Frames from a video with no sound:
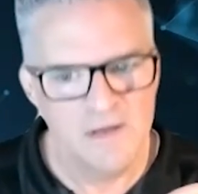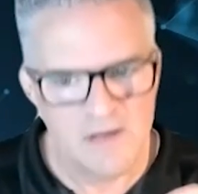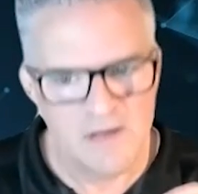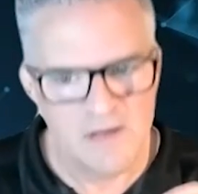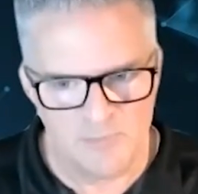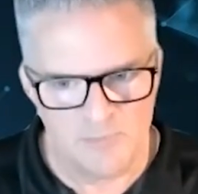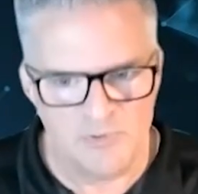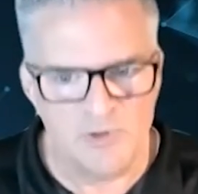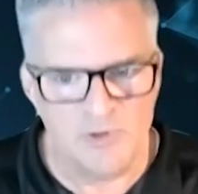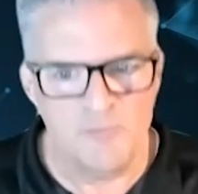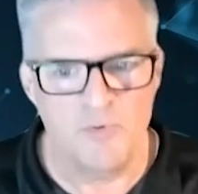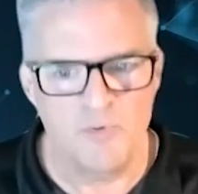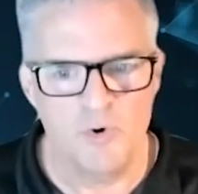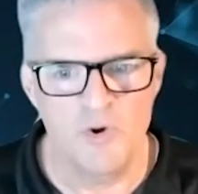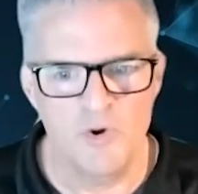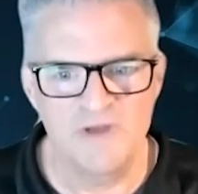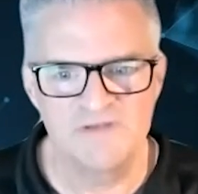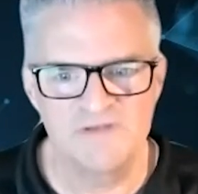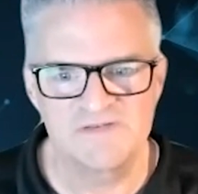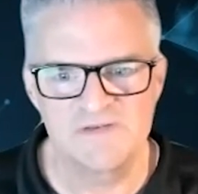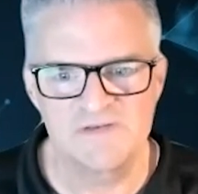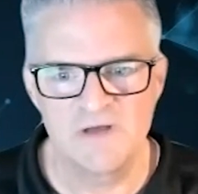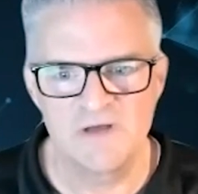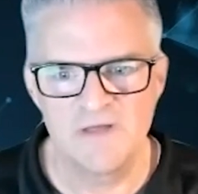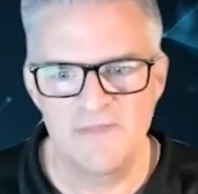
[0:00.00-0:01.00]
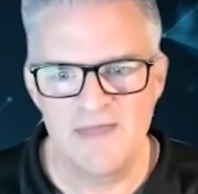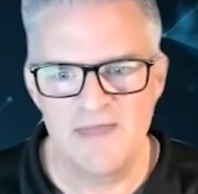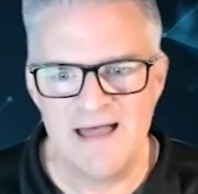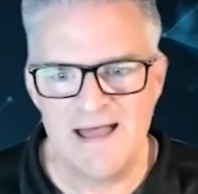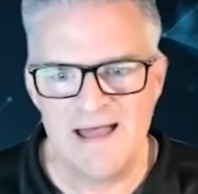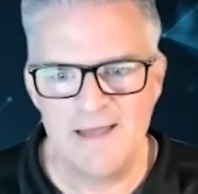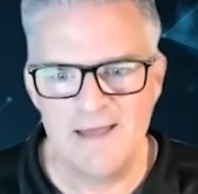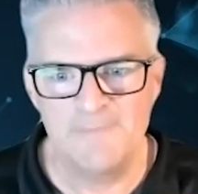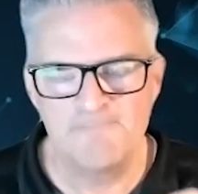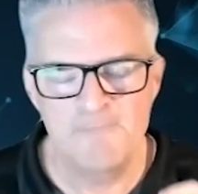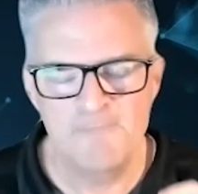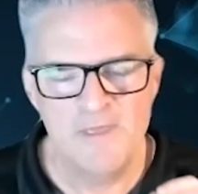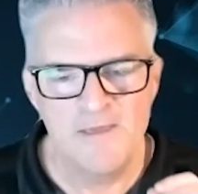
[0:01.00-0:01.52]
A couple of points on
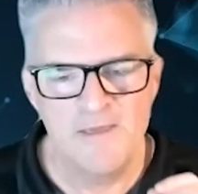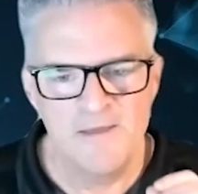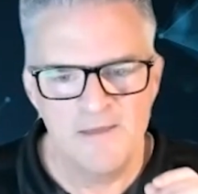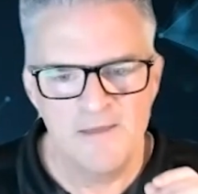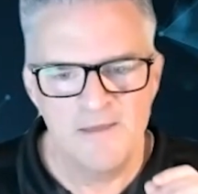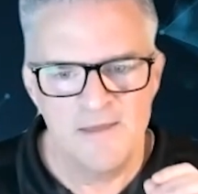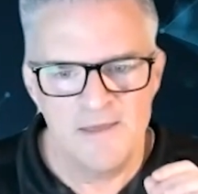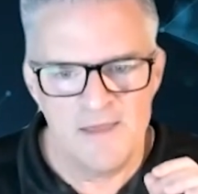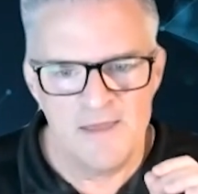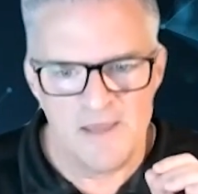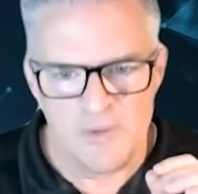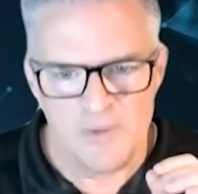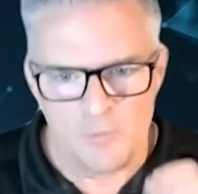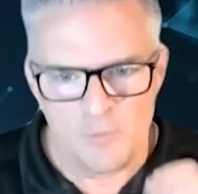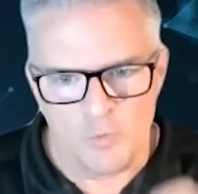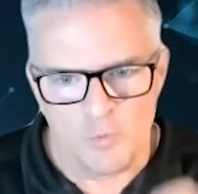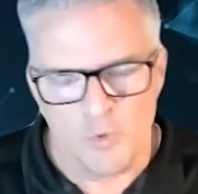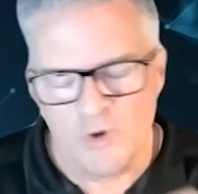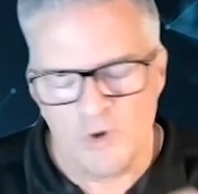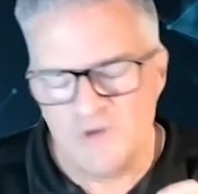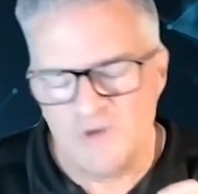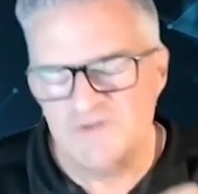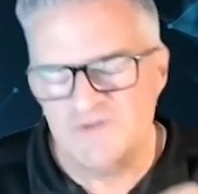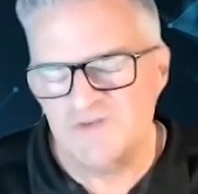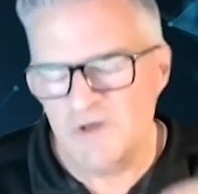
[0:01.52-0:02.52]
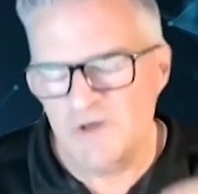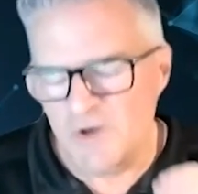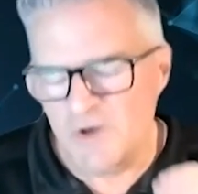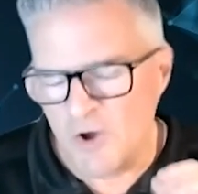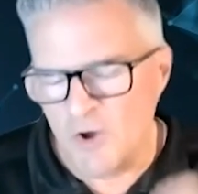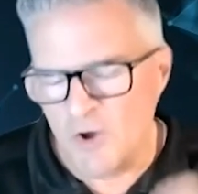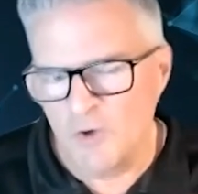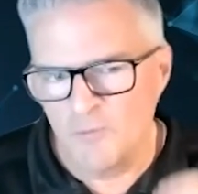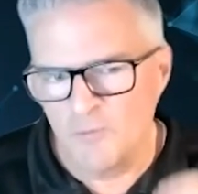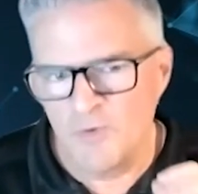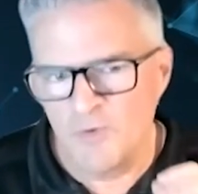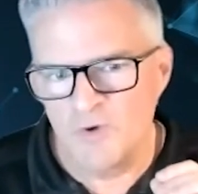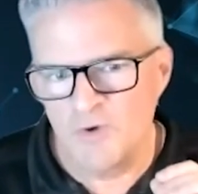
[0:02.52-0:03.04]
that. It works on
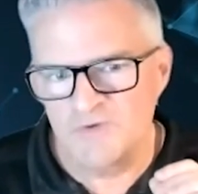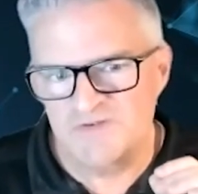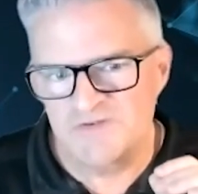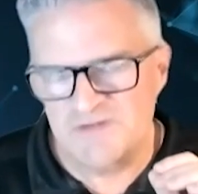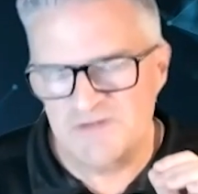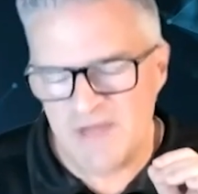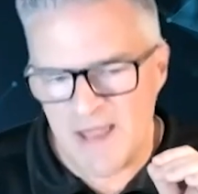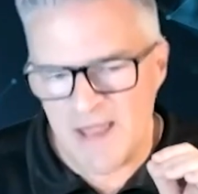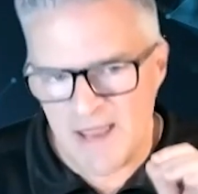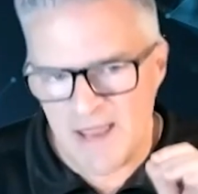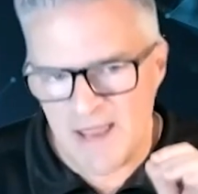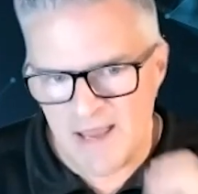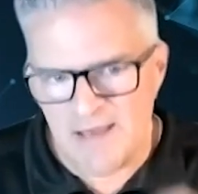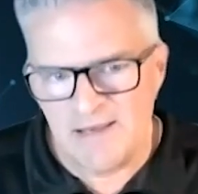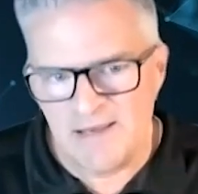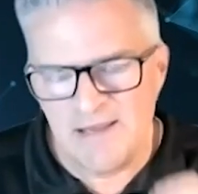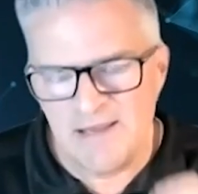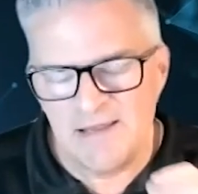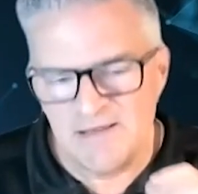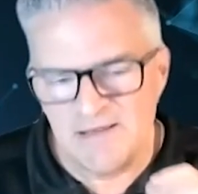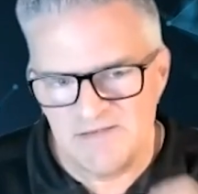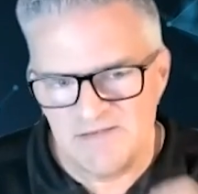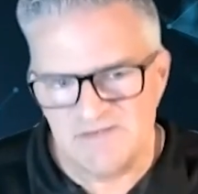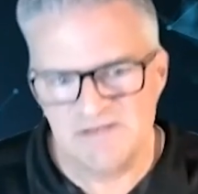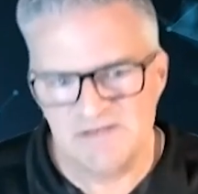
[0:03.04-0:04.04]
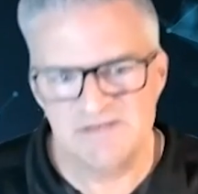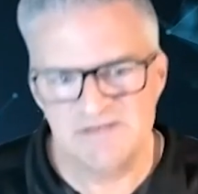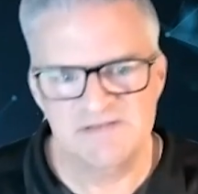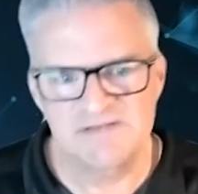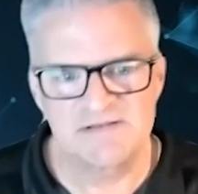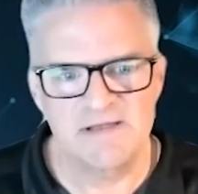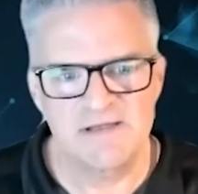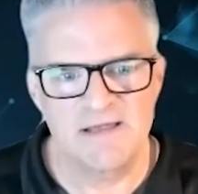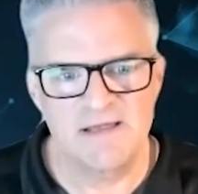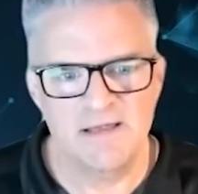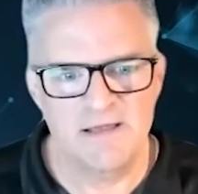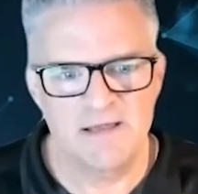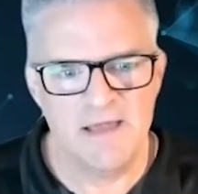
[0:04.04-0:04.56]
almost any
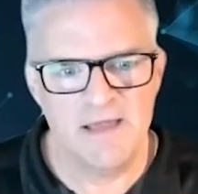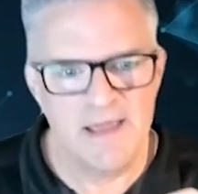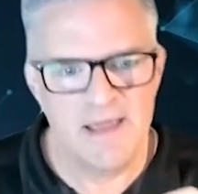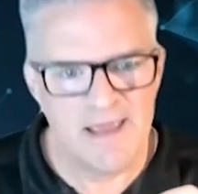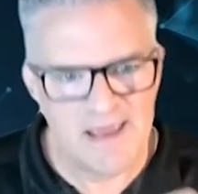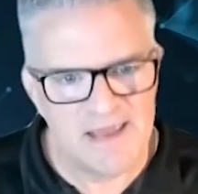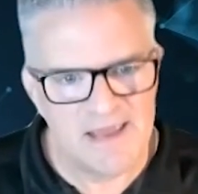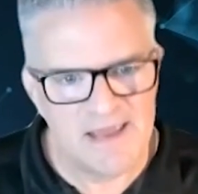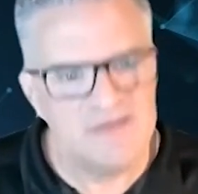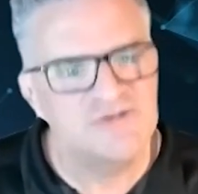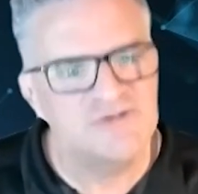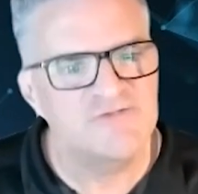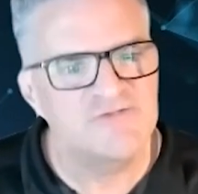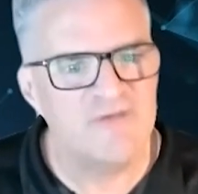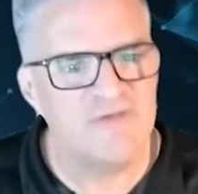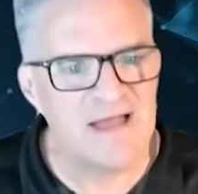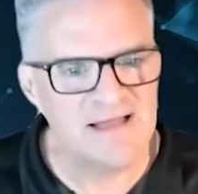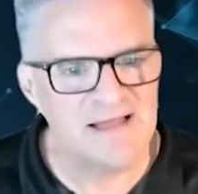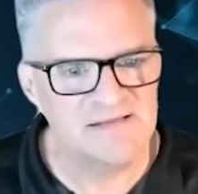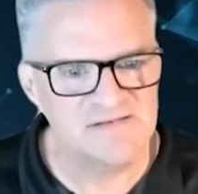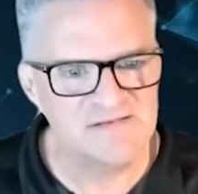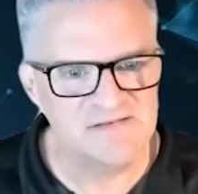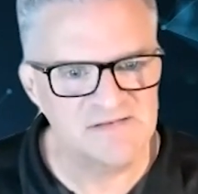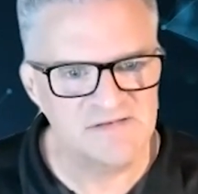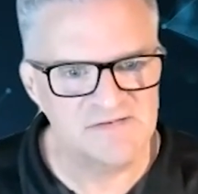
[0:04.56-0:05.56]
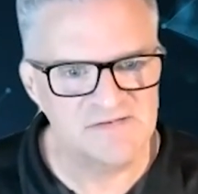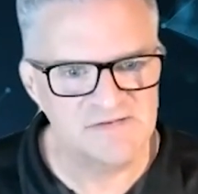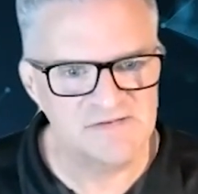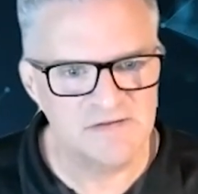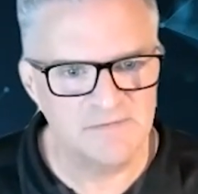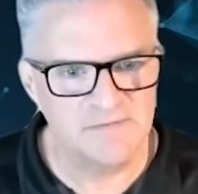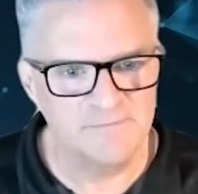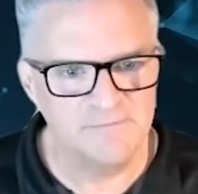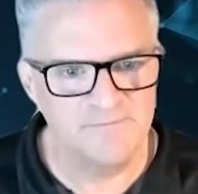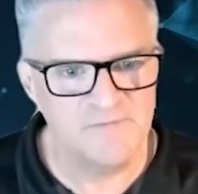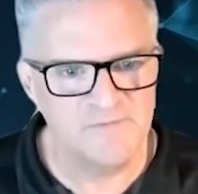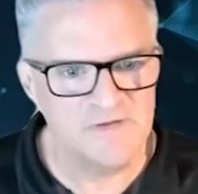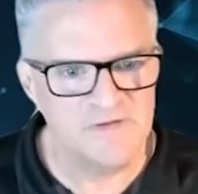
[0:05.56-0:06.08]
existing HVAC
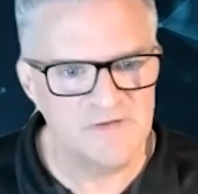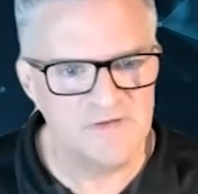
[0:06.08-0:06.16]
system,